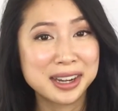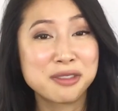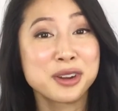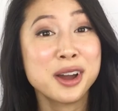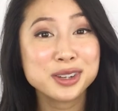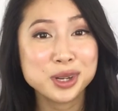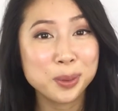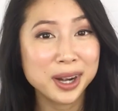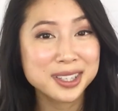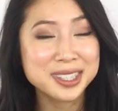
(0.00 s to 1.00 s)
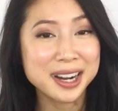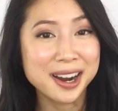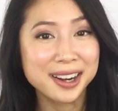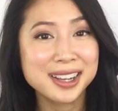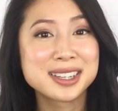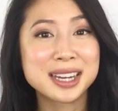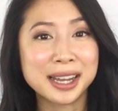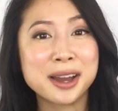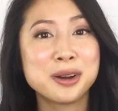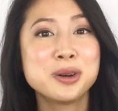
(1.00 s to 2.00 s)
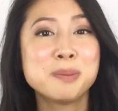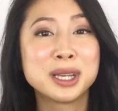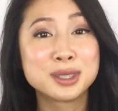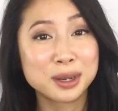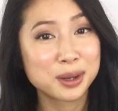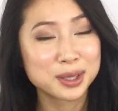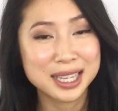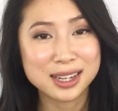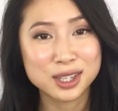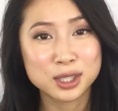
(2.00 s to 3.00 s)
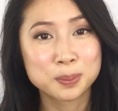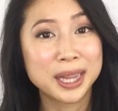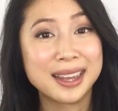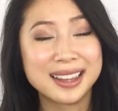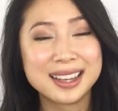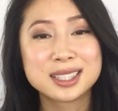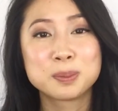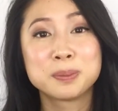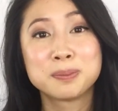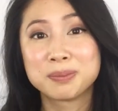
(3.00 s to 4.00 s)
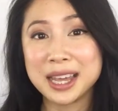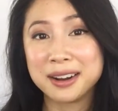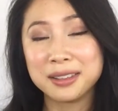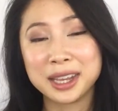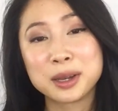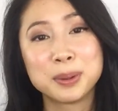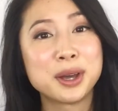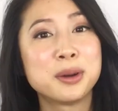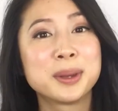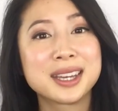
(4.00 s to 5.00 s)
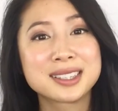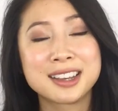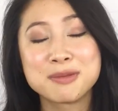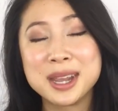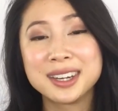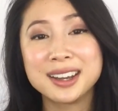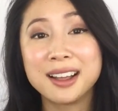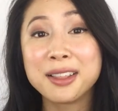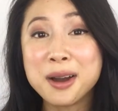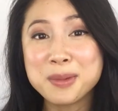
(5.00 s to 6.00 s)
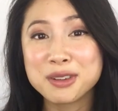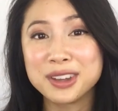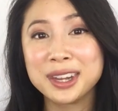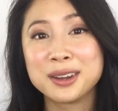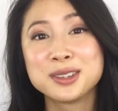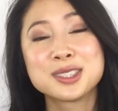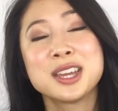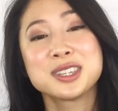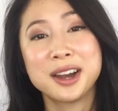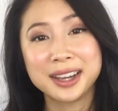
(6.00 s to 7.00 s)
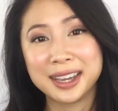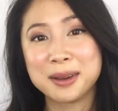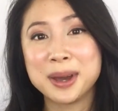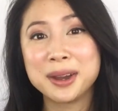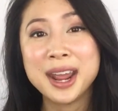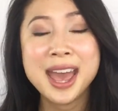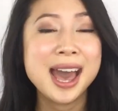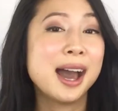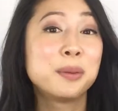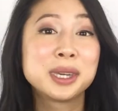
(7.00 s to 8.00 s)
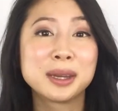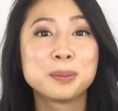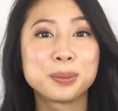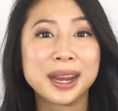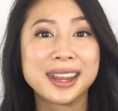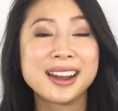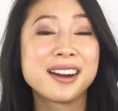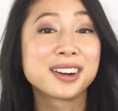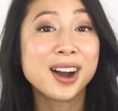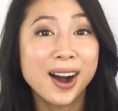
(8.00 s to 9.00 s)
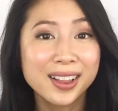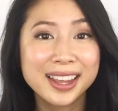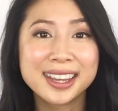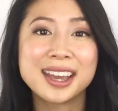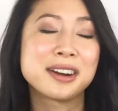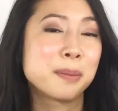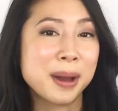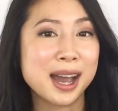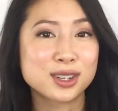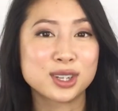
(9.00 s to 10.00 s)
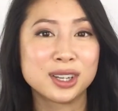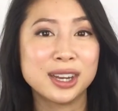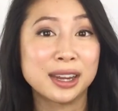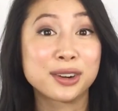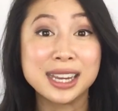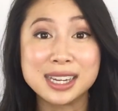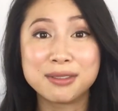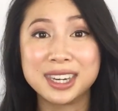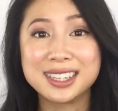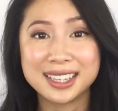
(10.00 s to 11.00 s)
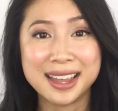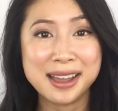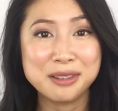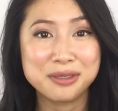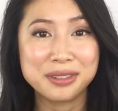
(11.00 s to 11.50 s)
And if you're not sure where to start, check out my studio sessions playlist that I'll link below, because I've made a lot more videos talking about how we can bring our calling and our passion and creativity to life.